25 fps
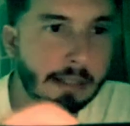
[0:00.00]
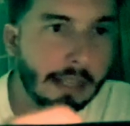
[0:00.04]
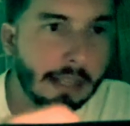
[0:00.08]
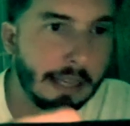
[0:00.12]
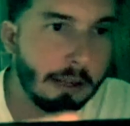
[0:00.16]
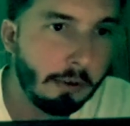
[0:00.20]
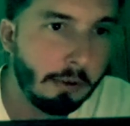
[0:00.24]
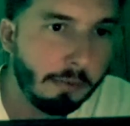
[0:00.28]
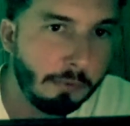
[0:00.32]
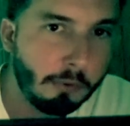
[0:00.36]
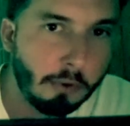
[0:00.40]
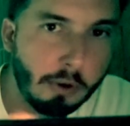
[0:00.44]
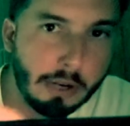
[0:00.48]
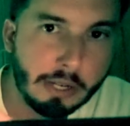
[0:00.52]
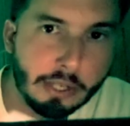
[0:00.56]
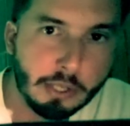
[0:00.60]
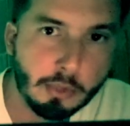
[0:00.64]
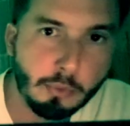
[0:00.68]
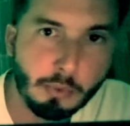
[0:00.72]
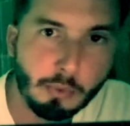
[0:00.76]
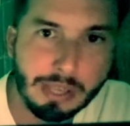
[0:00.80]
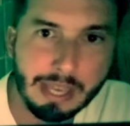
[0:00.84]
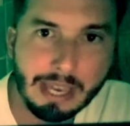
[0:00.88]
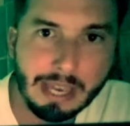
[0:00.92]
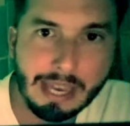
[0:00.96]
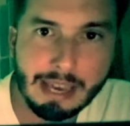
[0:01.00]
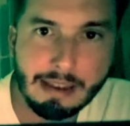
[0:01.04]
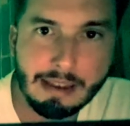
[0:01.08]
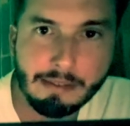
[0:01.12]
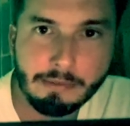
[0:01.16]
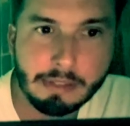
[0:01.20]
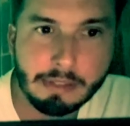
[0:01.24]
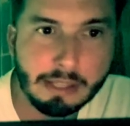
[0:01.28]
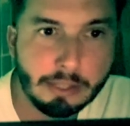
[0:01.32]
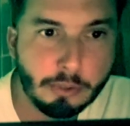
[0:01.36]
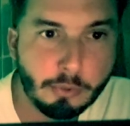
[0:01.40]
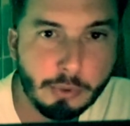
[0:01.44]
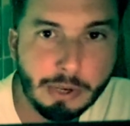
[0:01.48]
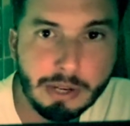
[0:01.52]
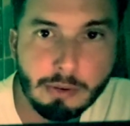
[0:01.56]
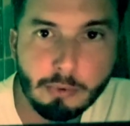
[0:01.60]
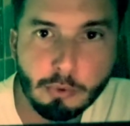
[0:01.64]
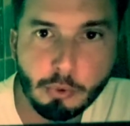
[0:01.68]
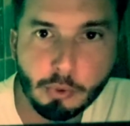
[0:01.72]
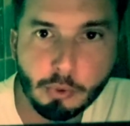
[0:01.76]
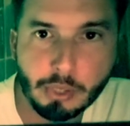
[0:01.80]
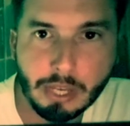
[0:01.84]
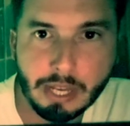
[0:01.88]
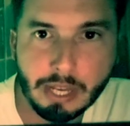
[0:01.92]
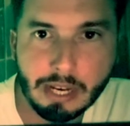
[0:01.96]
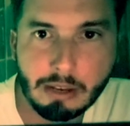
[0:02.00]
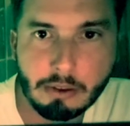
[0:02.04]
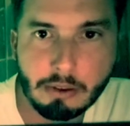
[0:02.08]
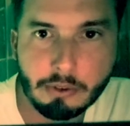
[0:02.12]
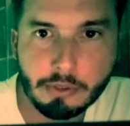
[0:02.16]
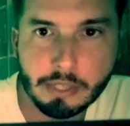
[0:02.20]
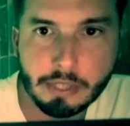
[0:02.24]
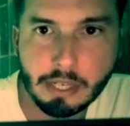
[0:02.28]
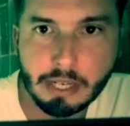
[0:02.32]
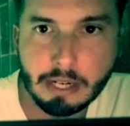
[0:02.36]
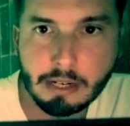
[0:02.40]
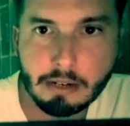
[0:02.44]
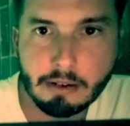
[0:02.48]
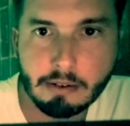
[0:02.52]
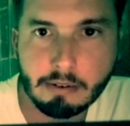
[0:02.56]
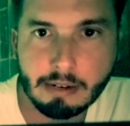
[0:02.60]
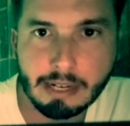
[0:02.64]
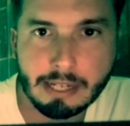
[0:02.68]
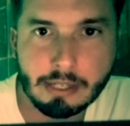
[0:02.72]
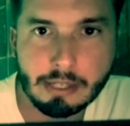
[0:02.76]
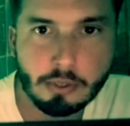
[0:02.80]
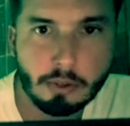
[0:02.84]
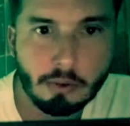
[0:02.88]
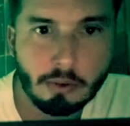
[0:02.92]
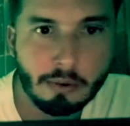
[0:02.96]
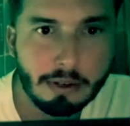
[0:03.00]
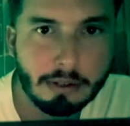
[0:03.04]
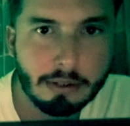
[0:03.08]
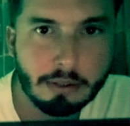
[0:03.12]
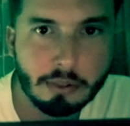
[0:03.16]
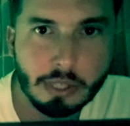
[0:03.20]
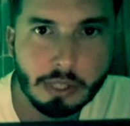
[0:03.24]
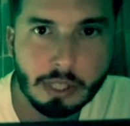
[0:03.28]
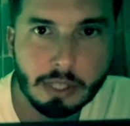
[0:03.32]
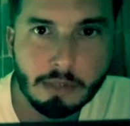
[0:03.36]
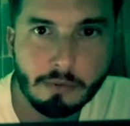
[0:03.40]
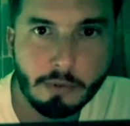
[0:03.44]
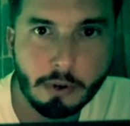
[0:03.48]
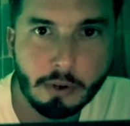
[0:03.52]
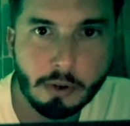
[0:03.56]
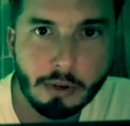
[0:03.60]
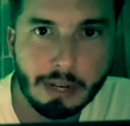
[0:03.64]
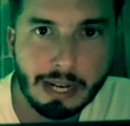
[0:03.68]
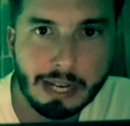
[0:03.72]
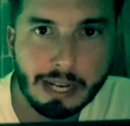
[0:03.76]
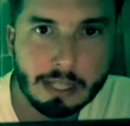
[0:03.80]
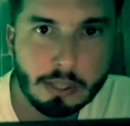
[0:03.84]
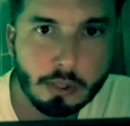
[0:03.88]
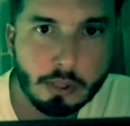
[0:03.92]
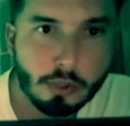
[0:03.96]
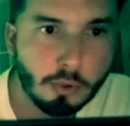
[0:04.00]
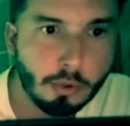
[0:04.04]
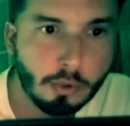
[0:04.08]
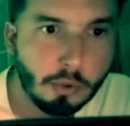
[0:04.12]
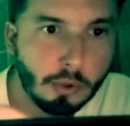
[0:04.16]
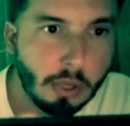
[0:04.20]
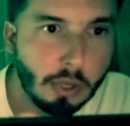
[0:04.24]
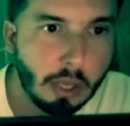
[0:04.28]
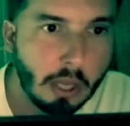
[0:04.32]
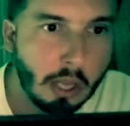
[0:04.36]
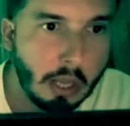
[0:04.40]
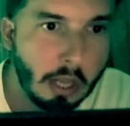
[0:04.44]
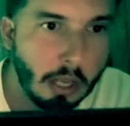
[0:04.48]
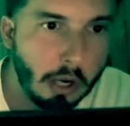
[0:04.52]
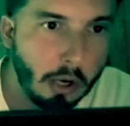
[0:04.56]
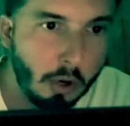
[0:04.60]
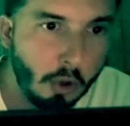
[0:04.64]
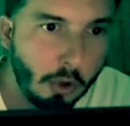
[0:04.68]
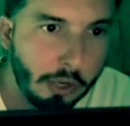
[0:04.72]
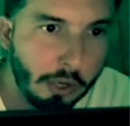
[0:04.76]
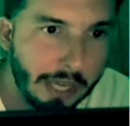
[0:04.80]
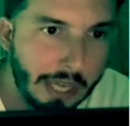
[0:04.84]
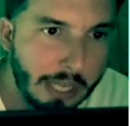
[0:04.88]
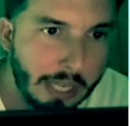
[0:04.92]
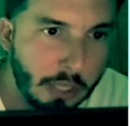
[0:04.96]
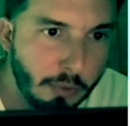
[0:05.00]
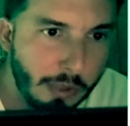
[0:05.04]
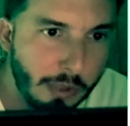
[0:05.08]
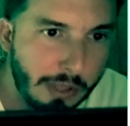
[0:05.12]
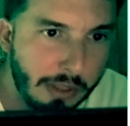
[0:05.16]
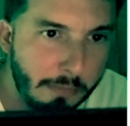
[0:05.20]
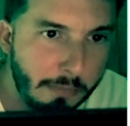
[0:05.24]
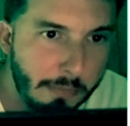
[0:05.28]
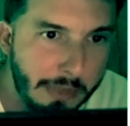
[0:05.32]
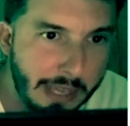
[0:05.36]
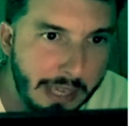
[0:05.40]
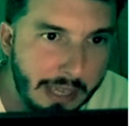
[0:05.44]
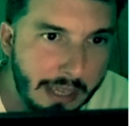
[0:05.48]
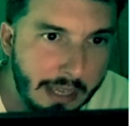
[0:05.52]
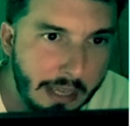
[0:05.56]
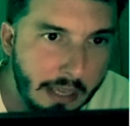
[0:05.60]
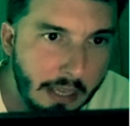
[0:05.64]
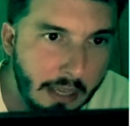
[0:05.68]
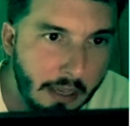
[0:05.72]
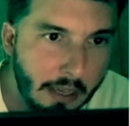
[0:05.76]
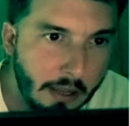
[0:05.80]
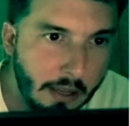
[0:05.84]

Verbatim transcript: then of course we have the three root canals there right so just for you guys to locate with me.